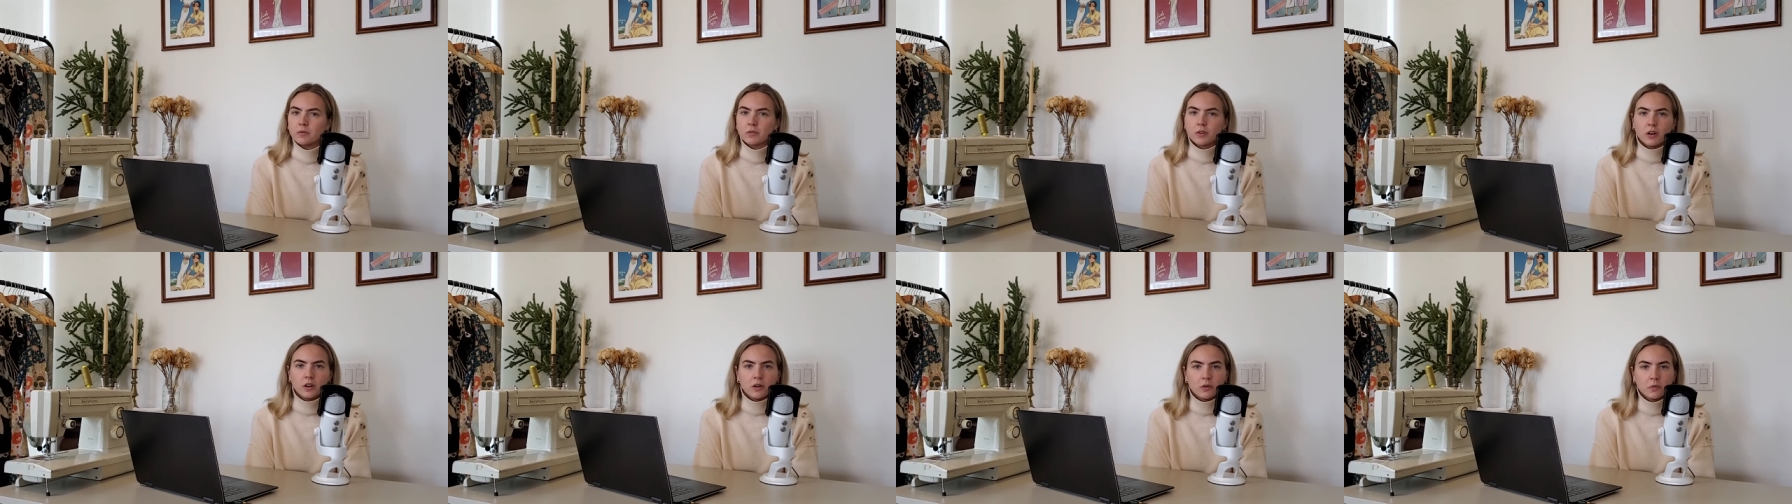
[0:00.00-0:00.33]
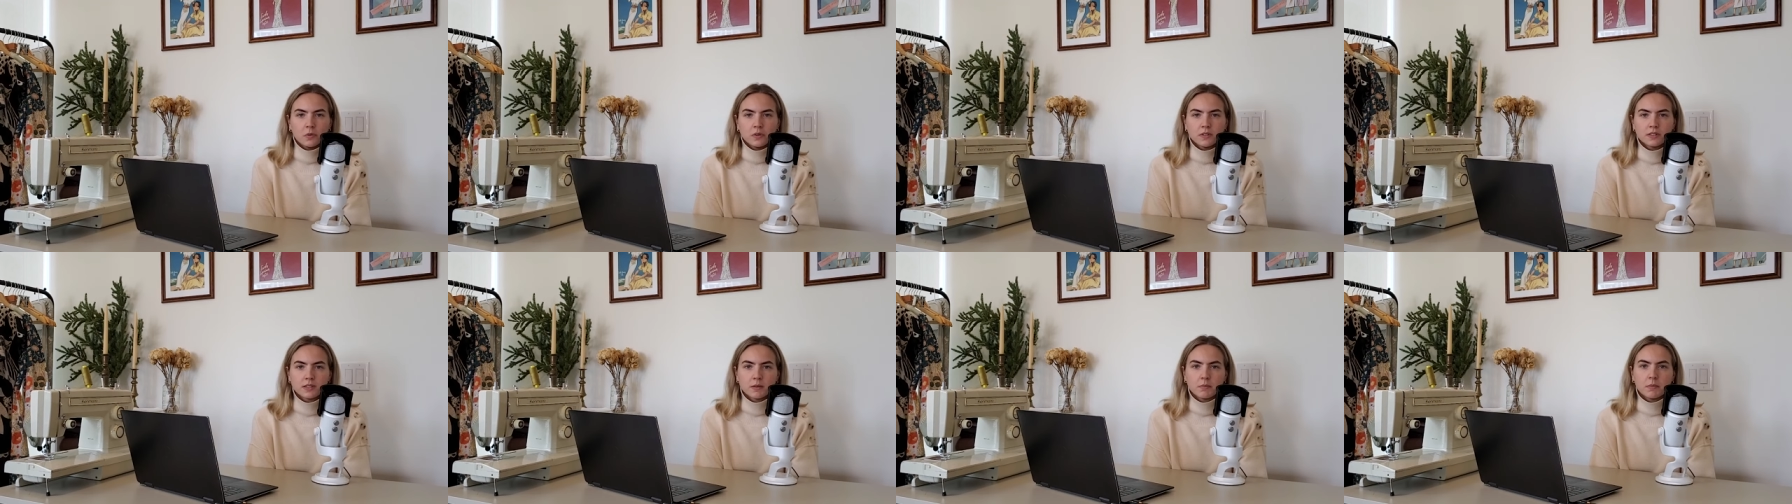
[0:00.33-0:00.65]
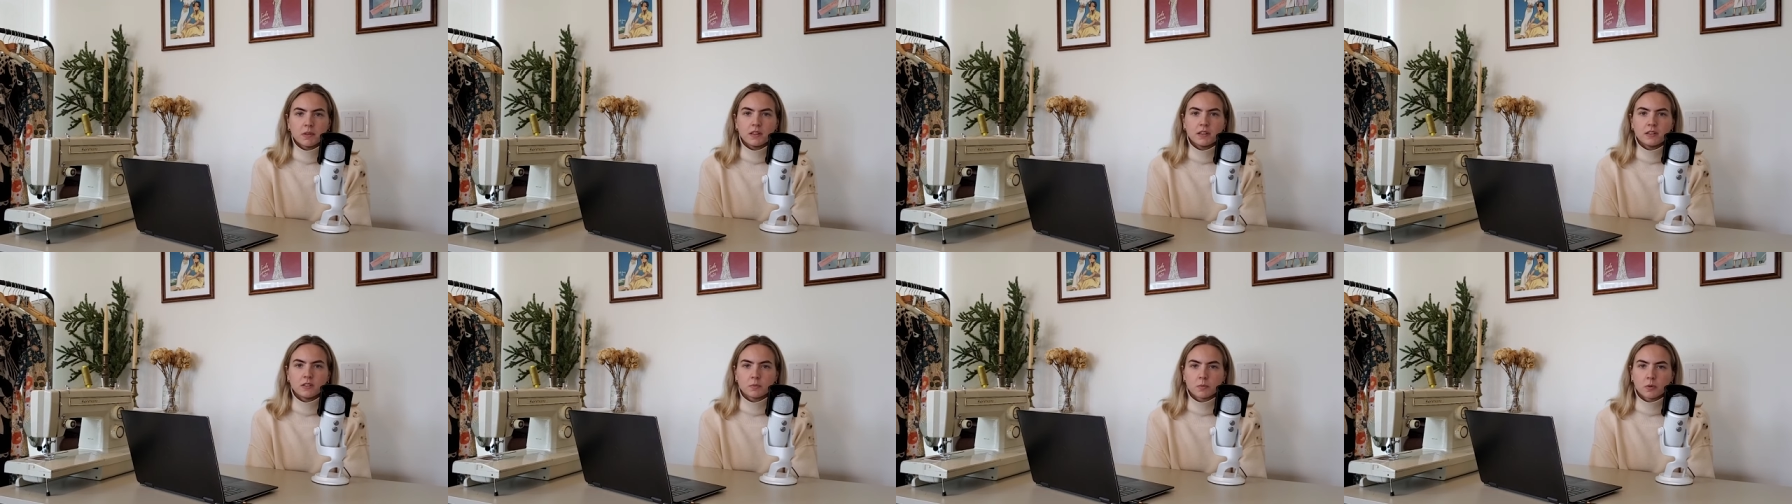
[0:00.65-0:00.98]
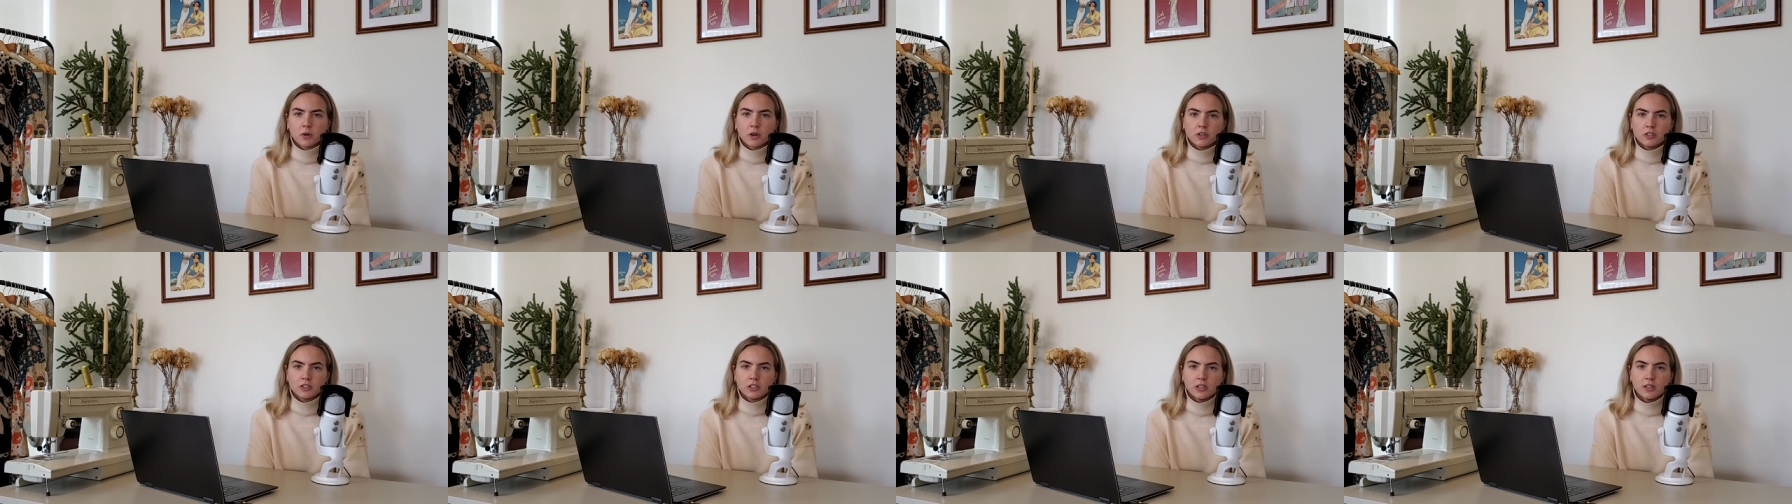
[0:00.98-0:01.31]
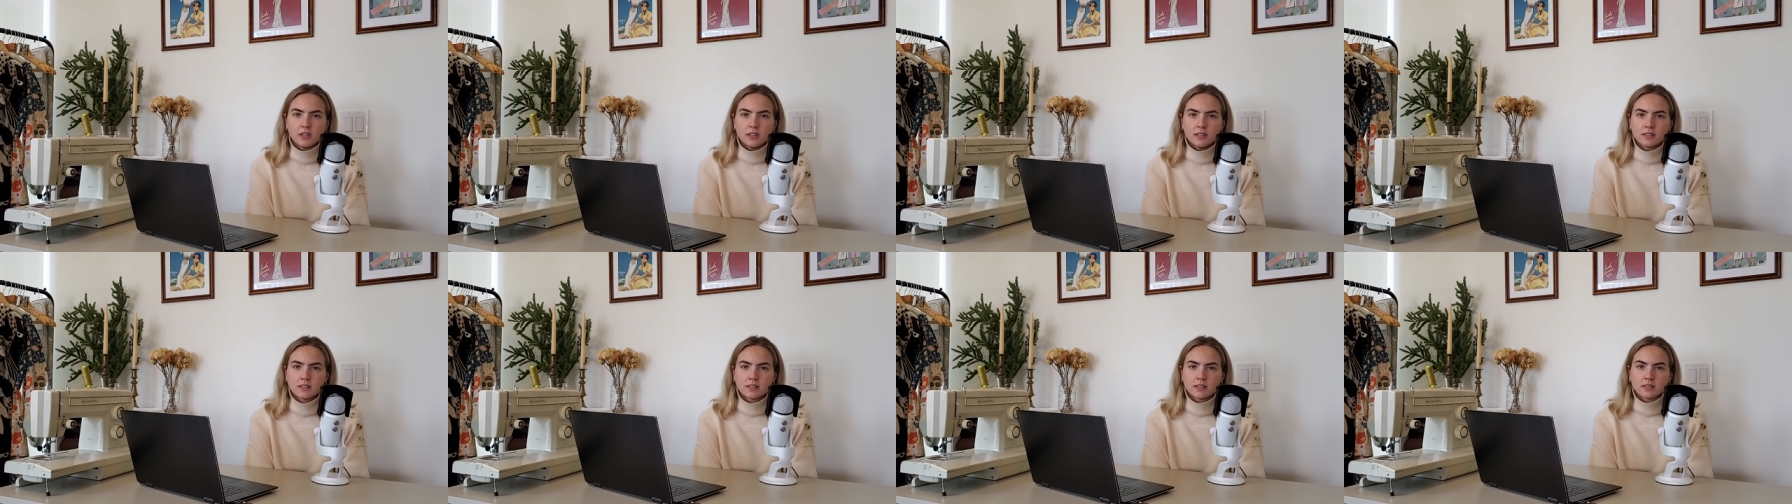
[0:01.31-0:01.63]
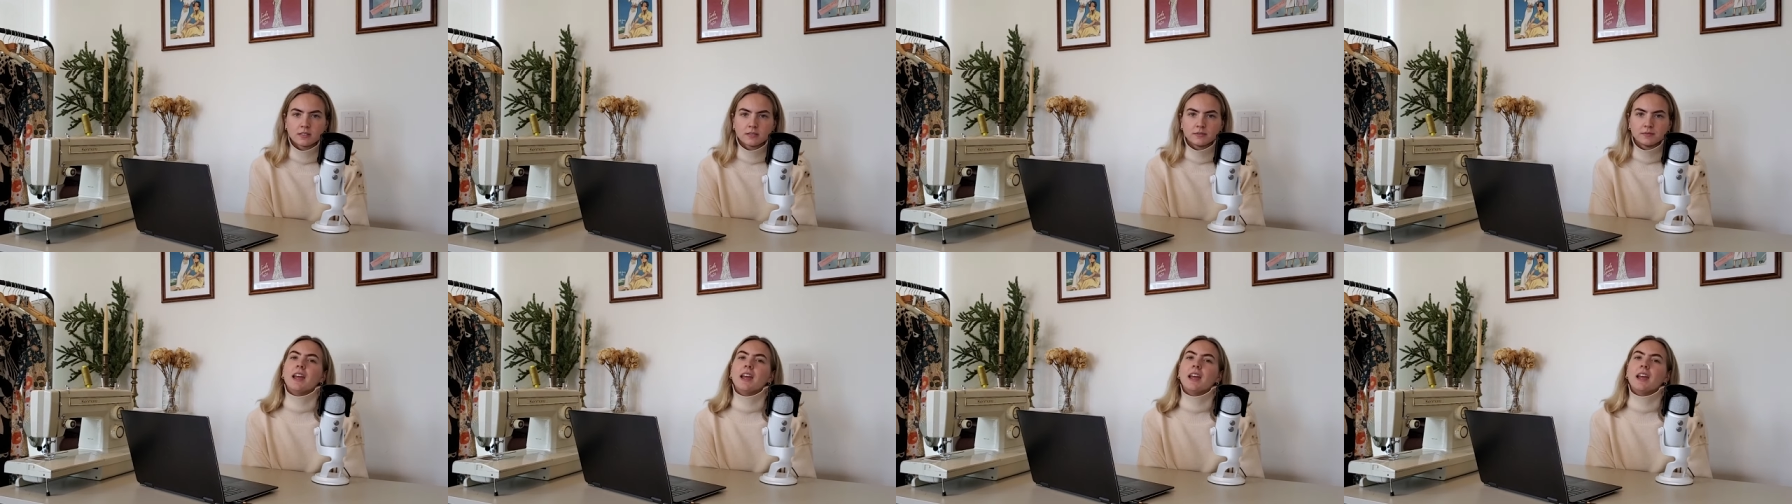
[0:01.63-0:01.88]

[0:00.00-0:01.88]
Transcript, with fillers: wrong with some of these projects.